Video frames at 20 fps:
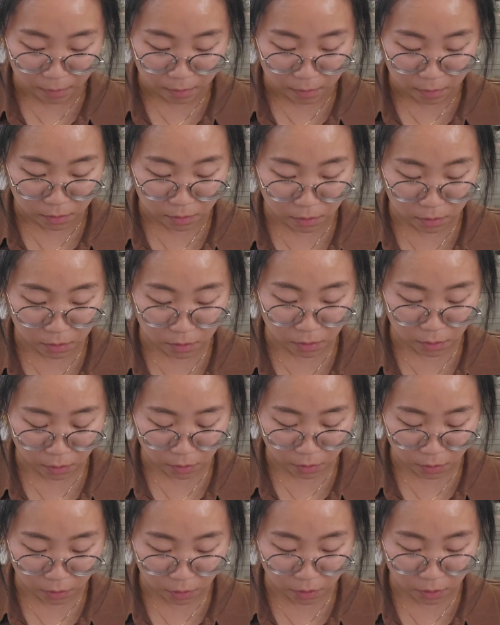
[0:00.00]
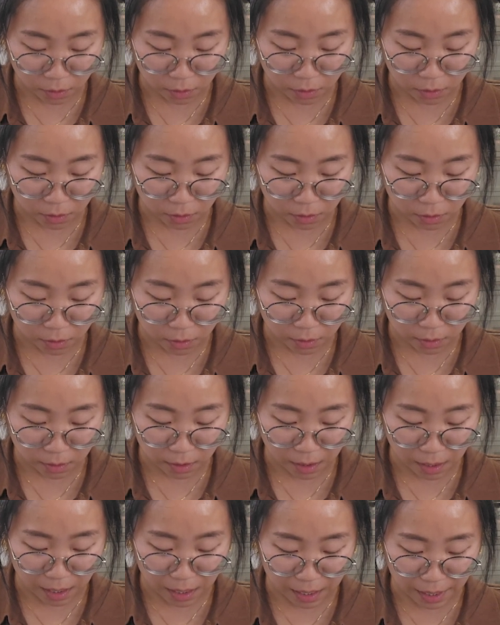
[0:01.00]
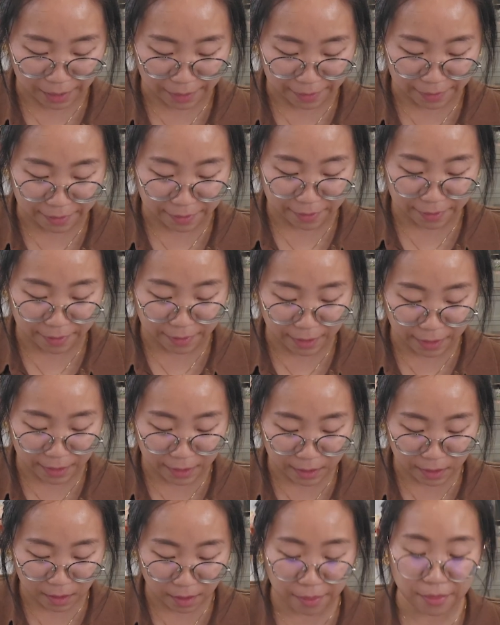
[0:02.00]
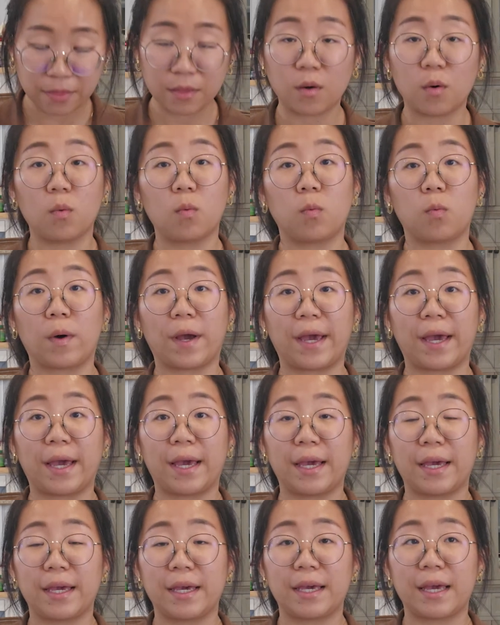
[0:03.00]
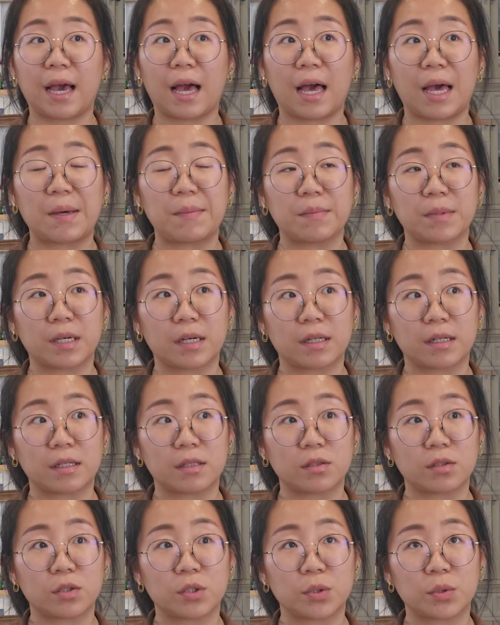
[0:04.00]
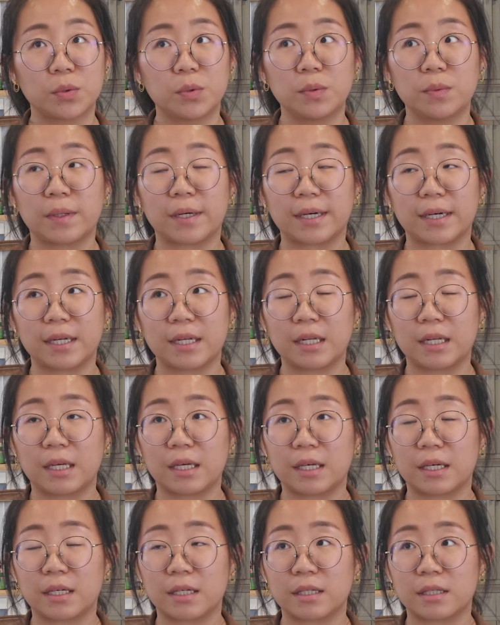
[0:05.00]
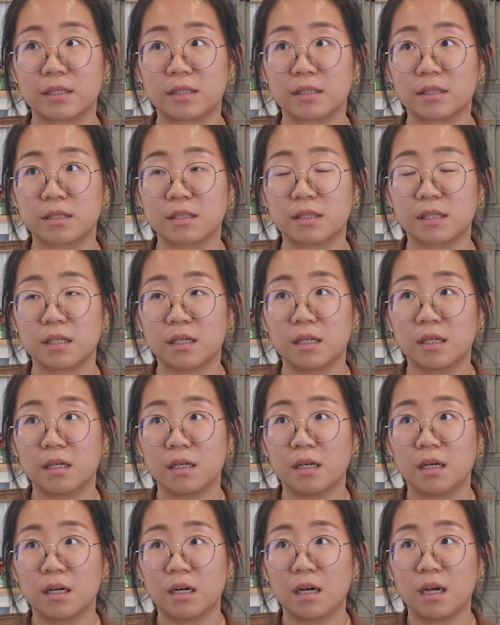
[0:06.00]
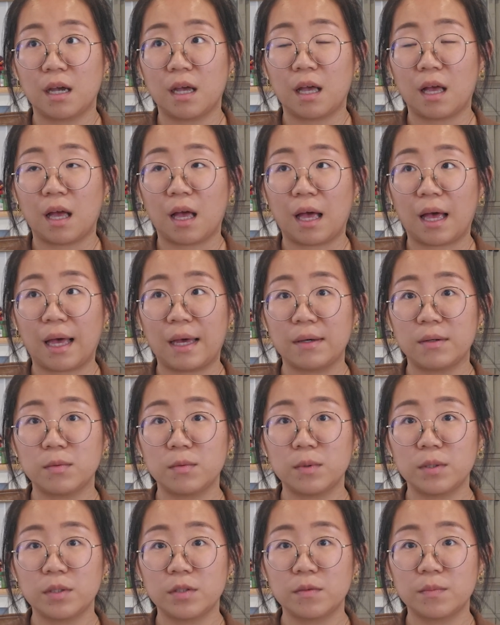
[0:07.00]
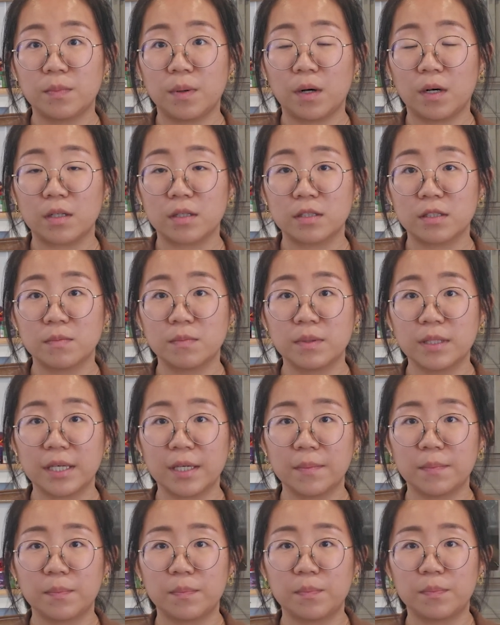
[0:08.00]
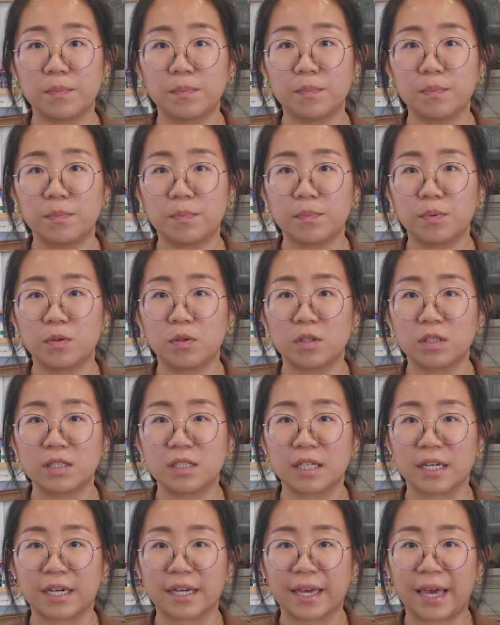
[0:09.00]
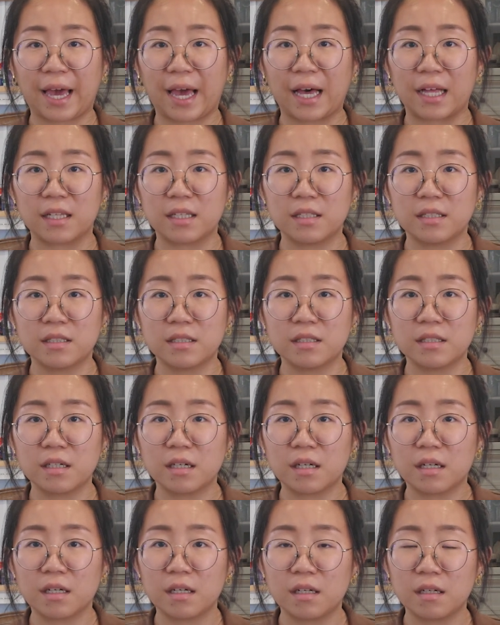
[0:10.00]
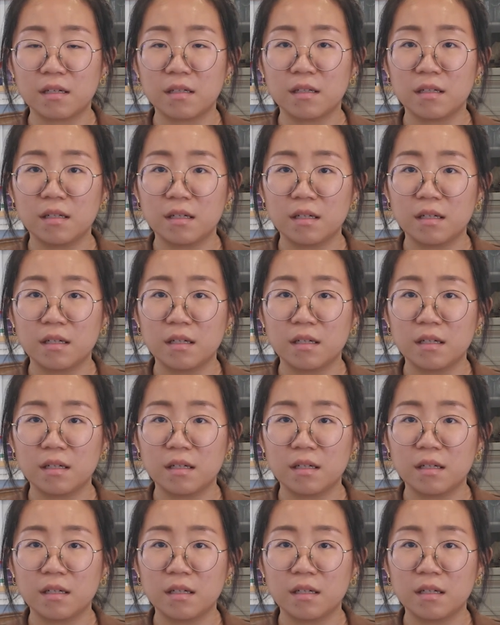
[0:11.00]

So I think the way I'm gonna do it is I will possibly put a calendar